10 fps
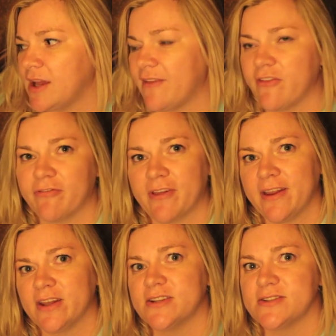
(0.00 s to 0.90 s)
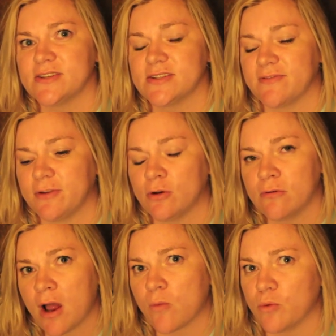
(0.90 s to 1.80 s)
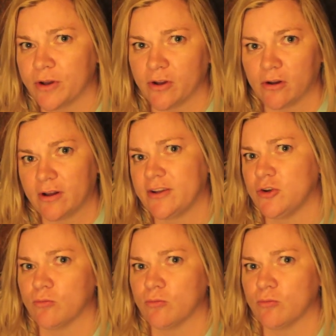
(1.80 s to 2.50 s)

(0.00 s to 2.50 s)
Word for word: And the thing is if you're not real and